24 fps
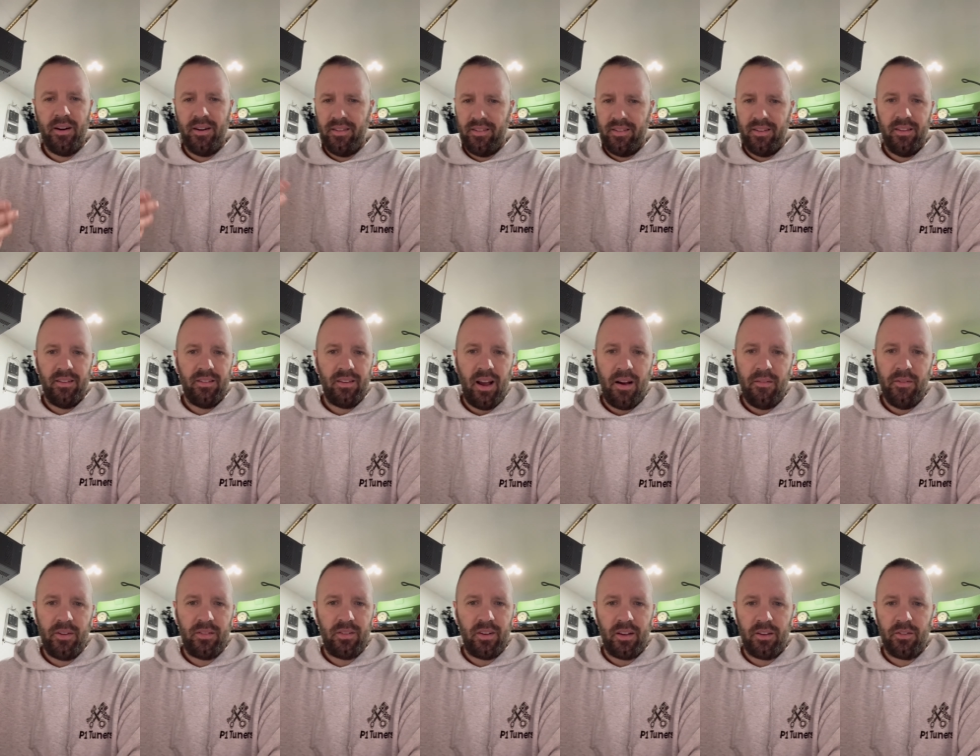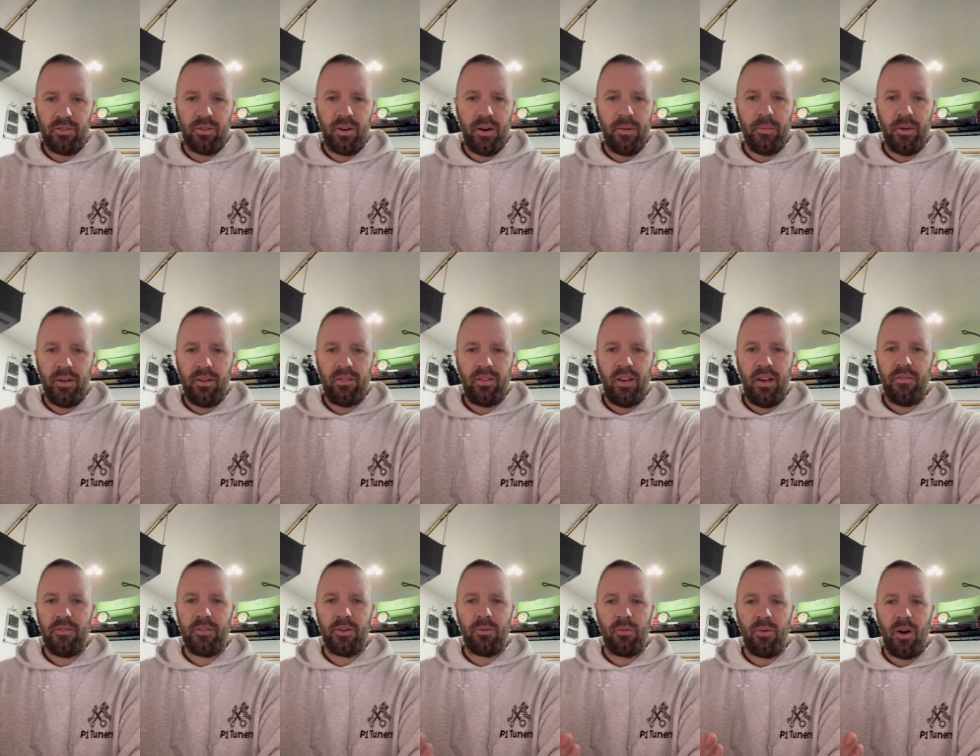It's obviously extremely
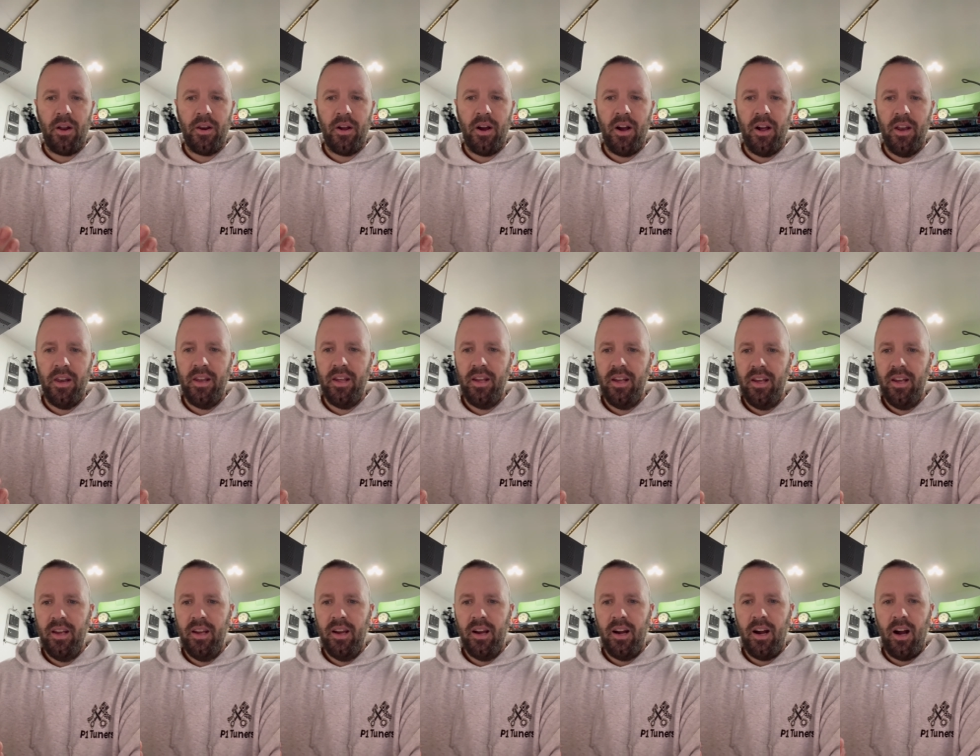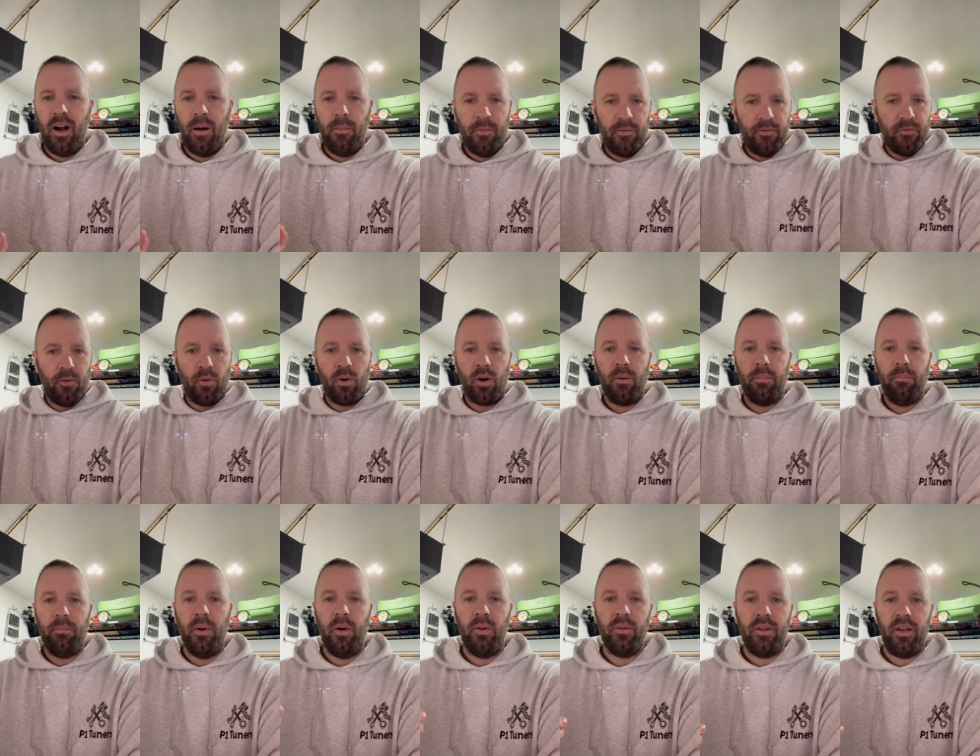safe to run on.
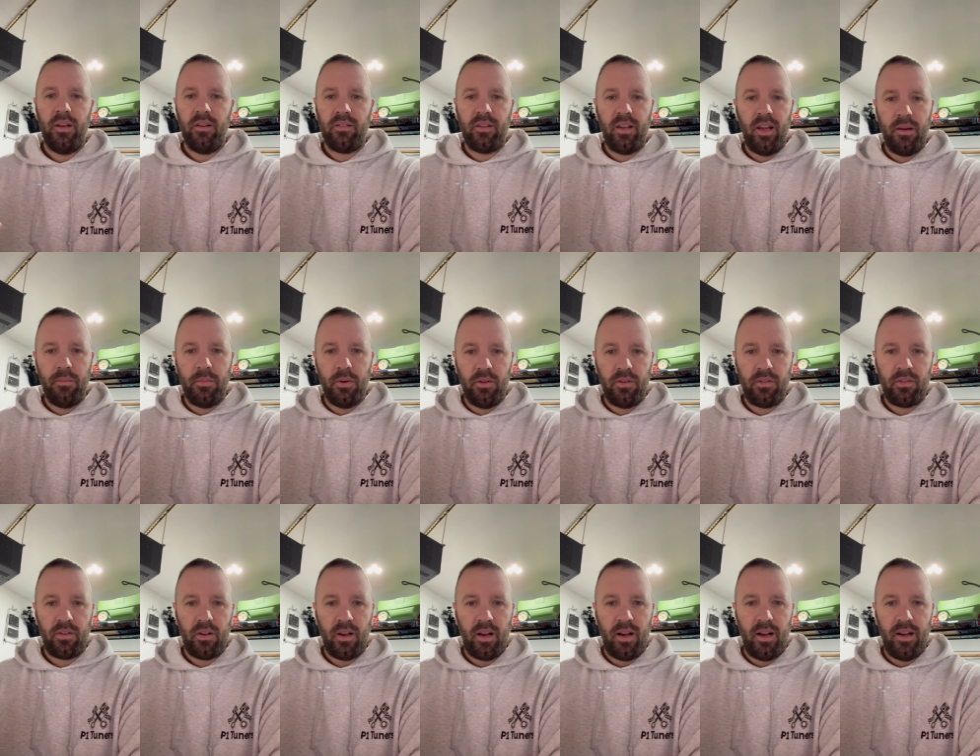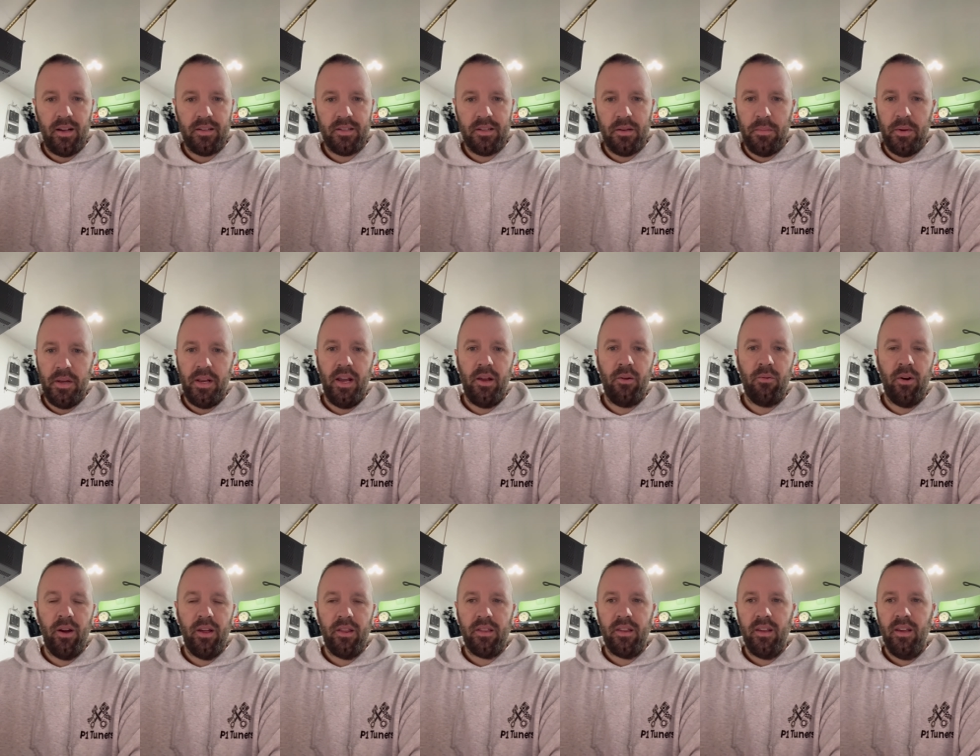Ford built these tables to begin
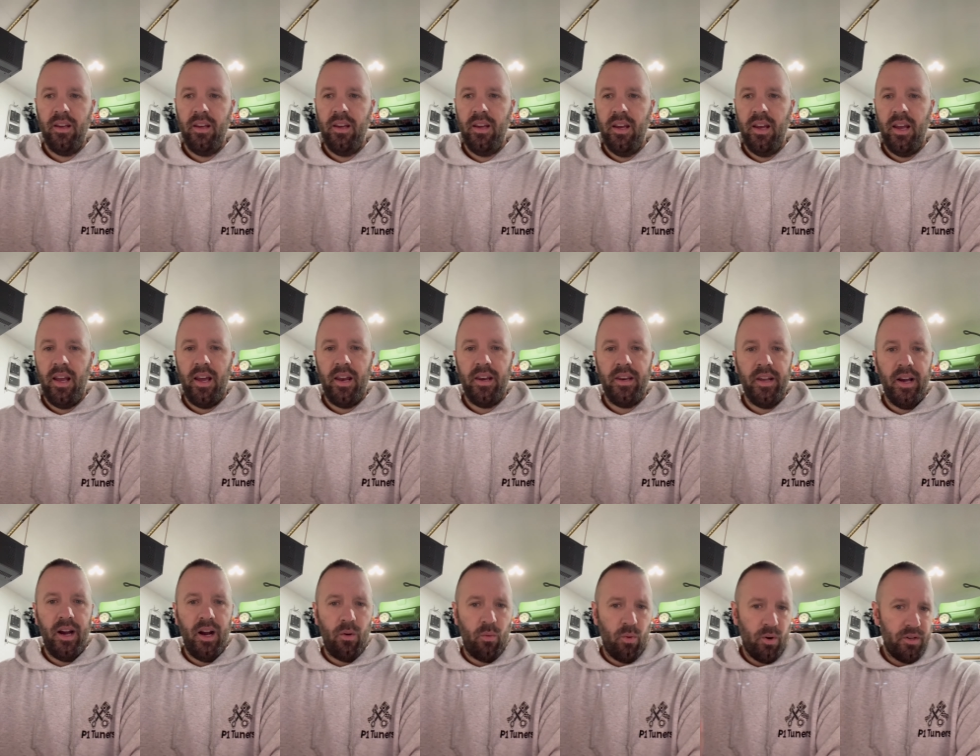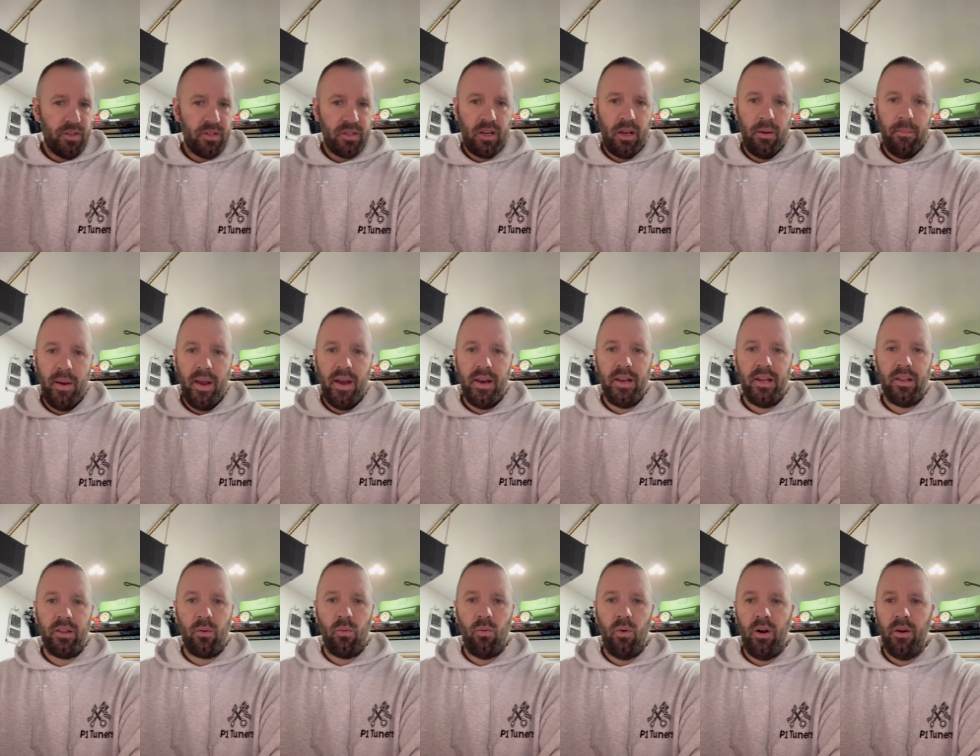with, and we're just commanding
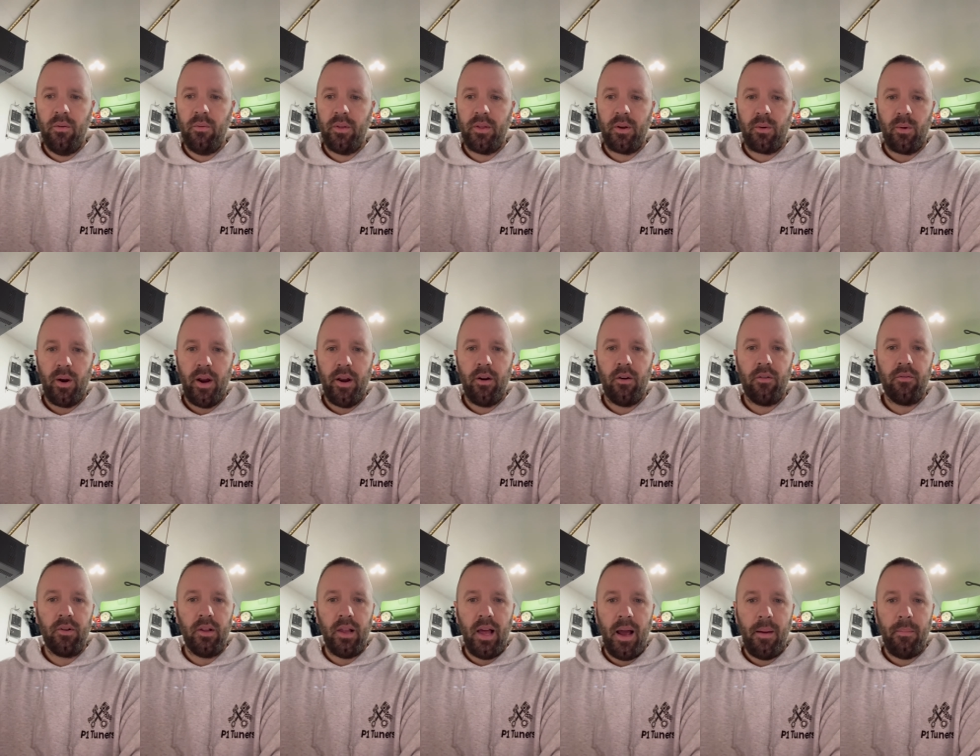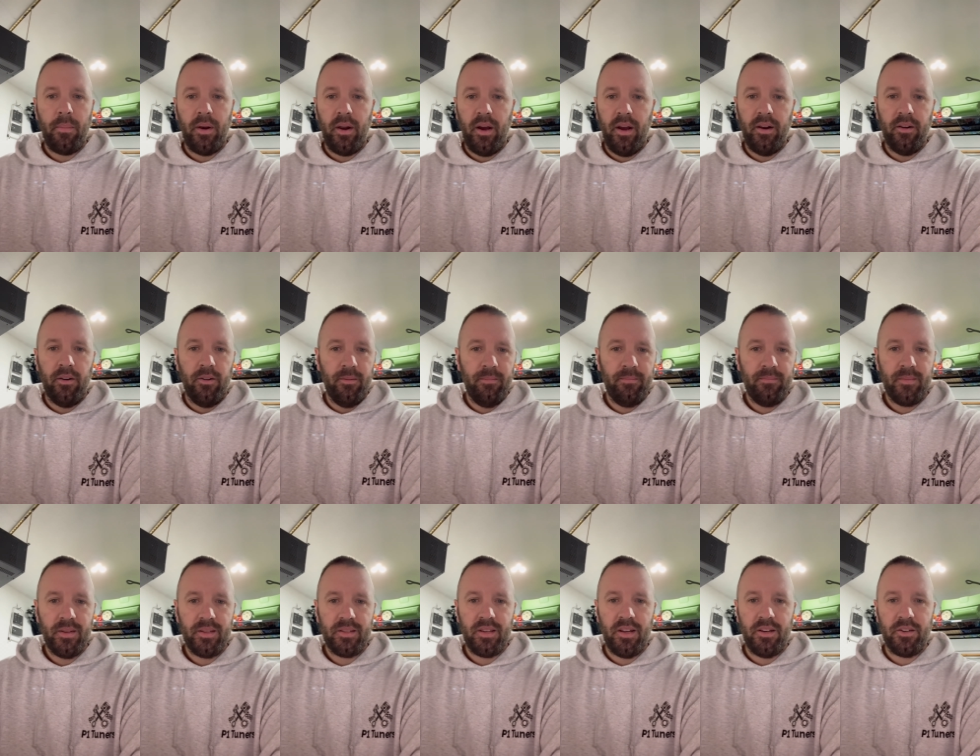the one with the right overlap at idle,
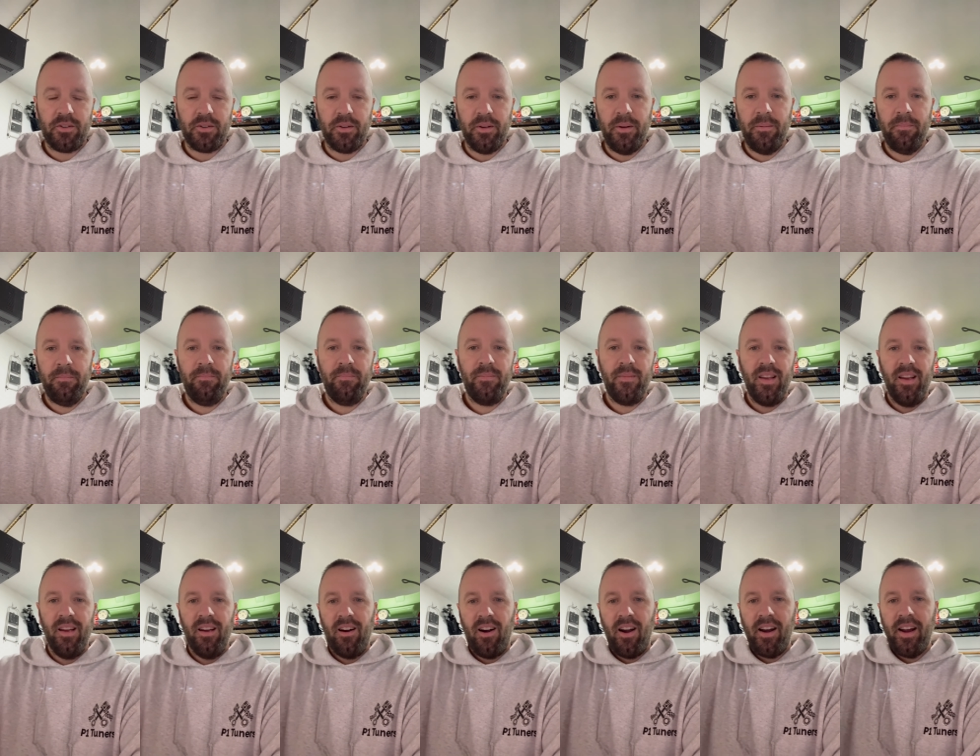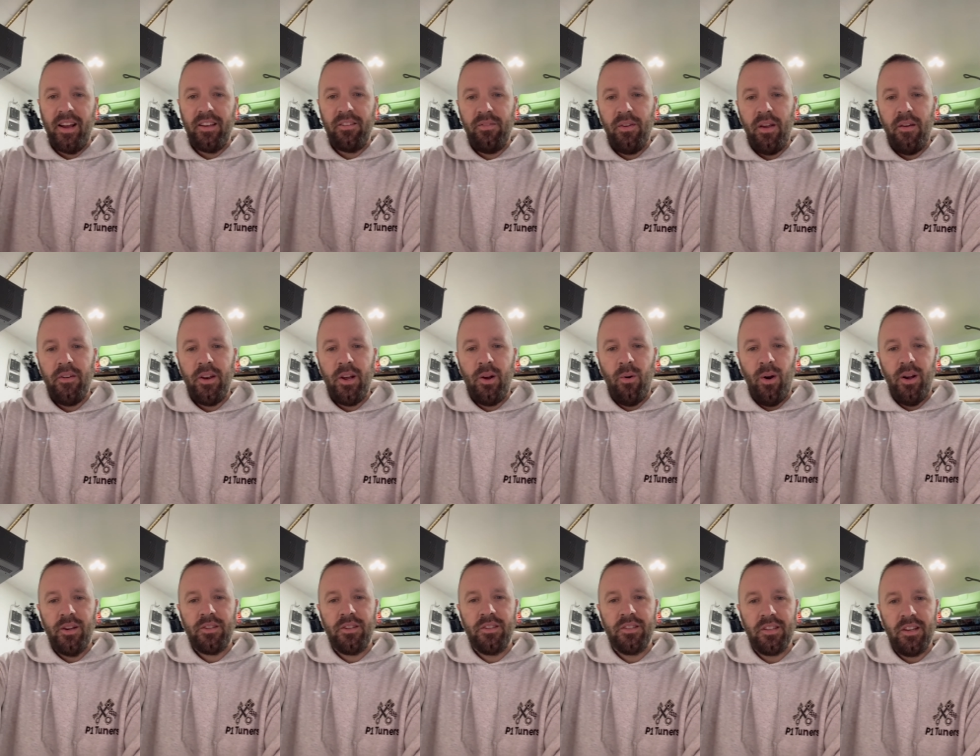essentially. All right, guys, if you have any
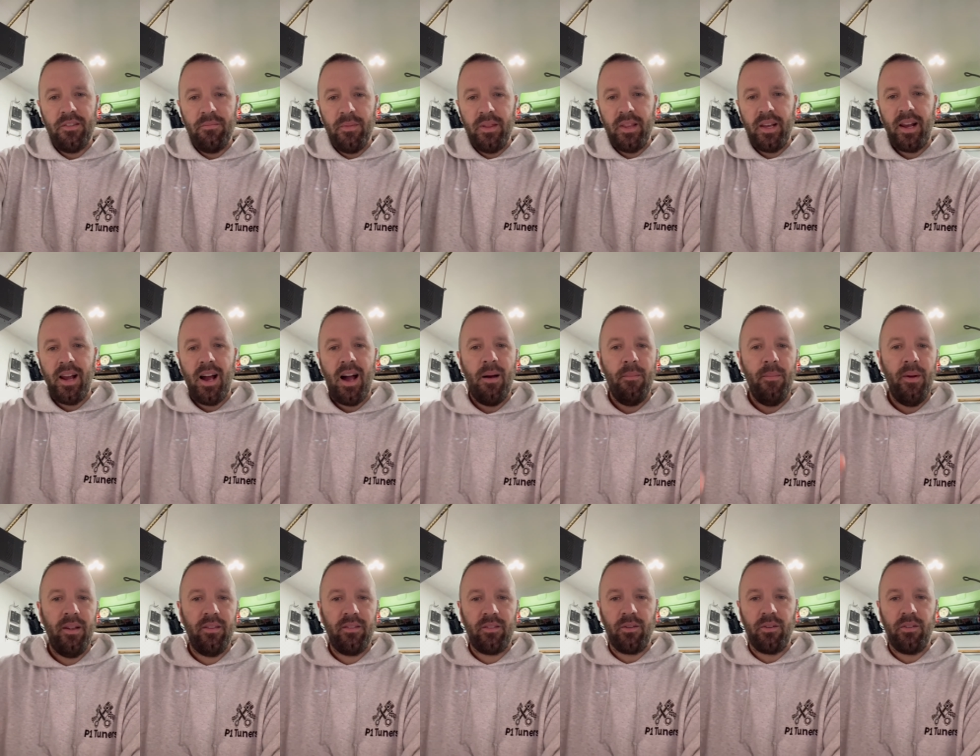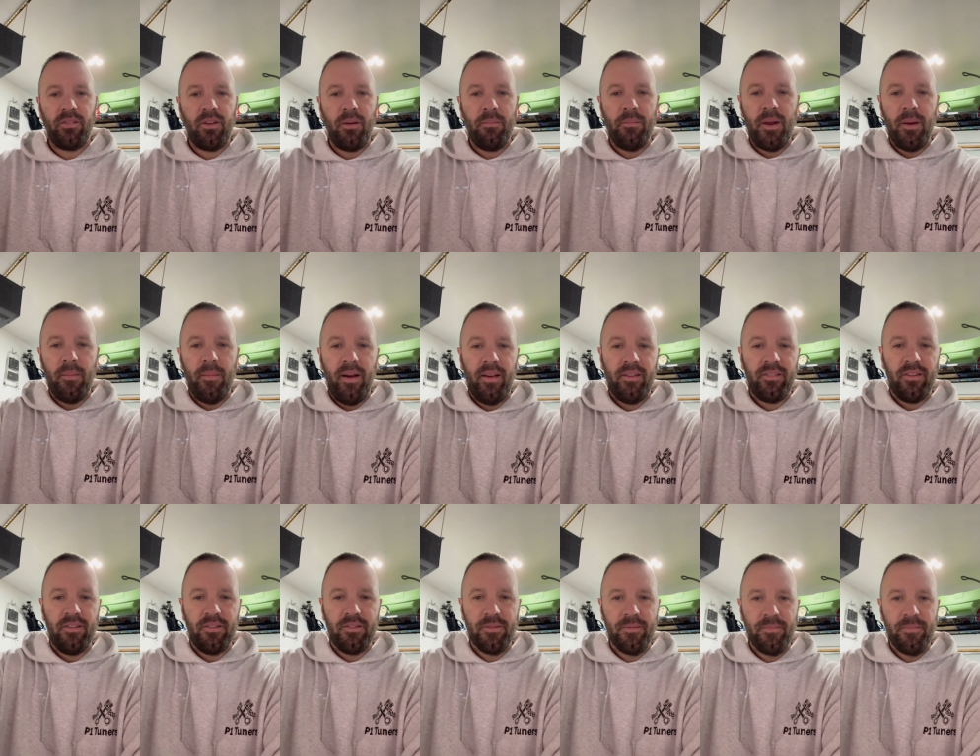questions, leave them in the comments or send me a message.